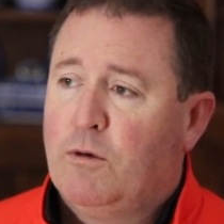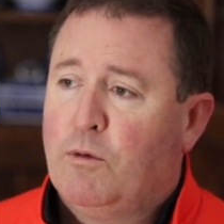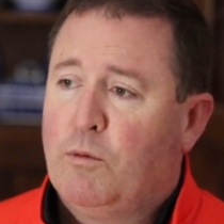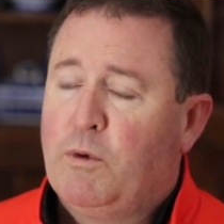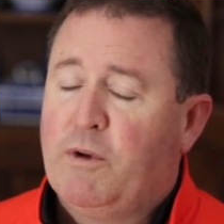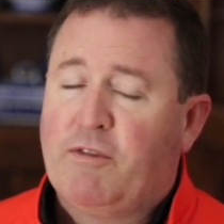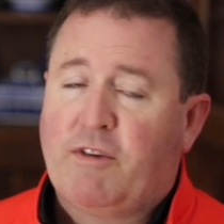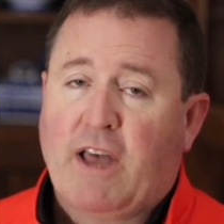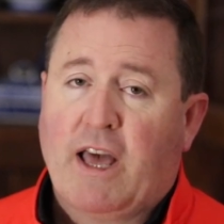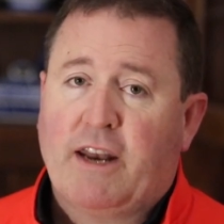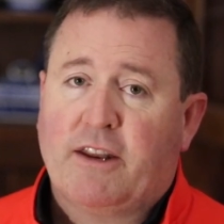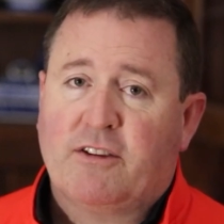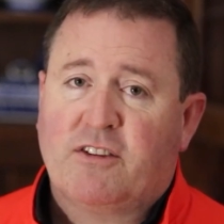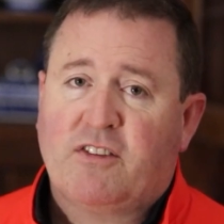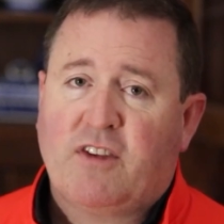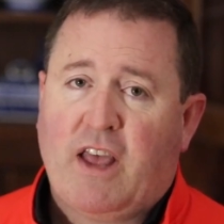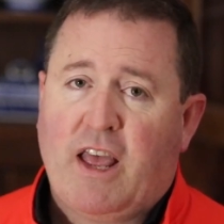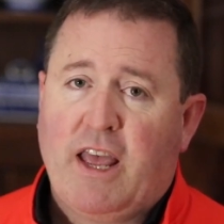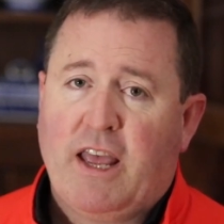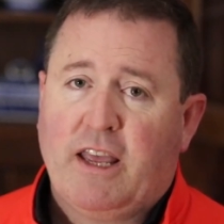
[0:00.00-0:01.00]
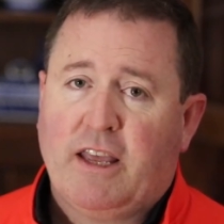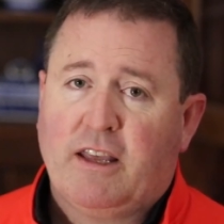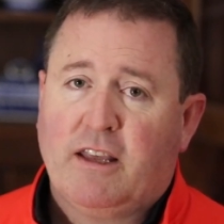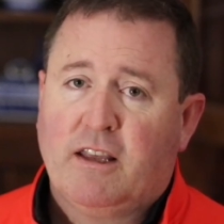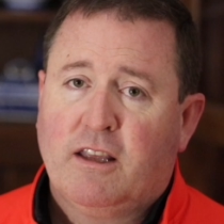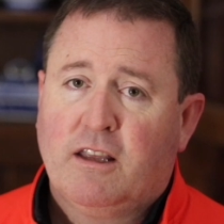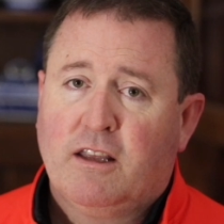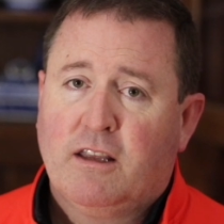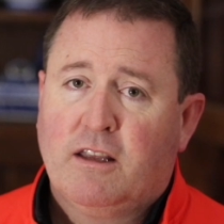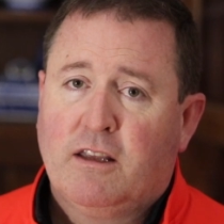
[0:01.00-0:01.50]
we've got a
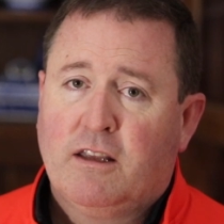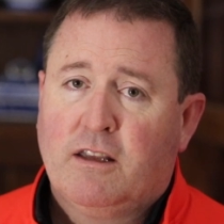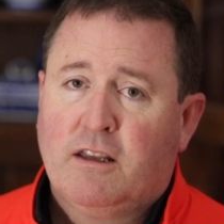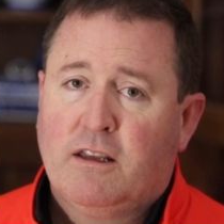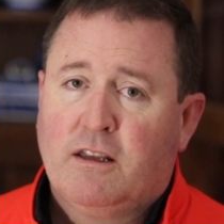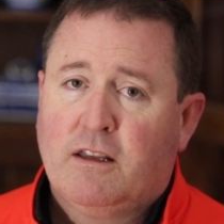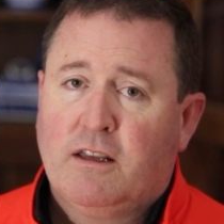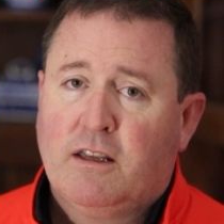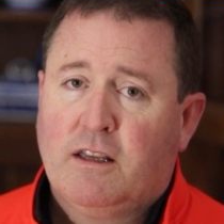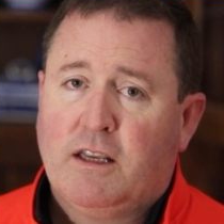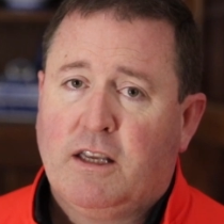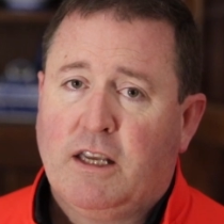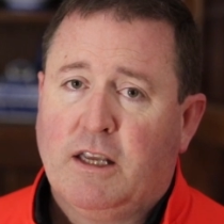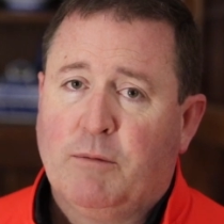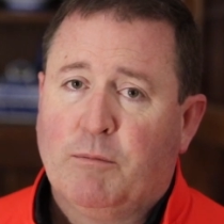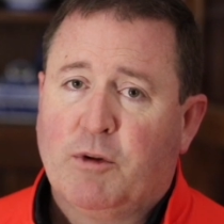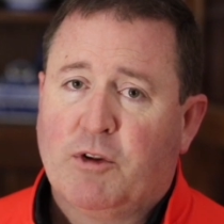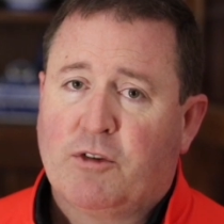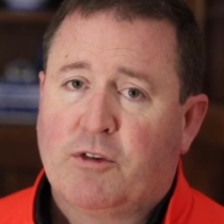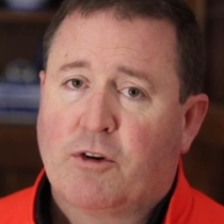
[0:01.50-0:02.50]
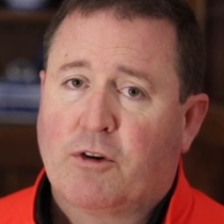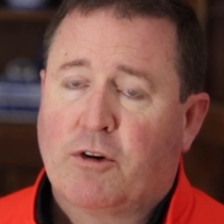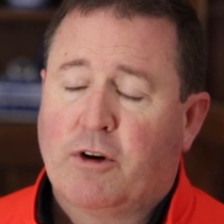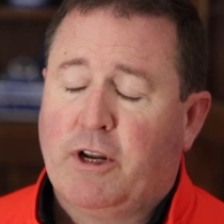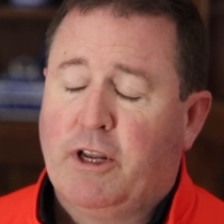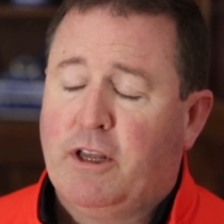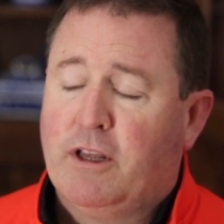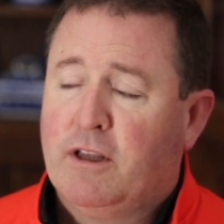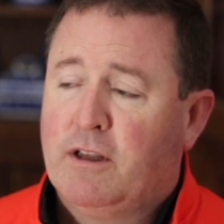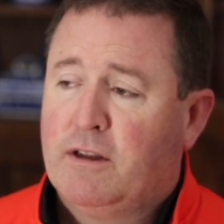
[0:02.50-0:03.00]
saying in
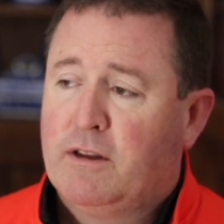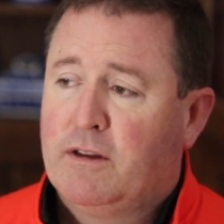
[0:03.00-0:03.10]
Missouri.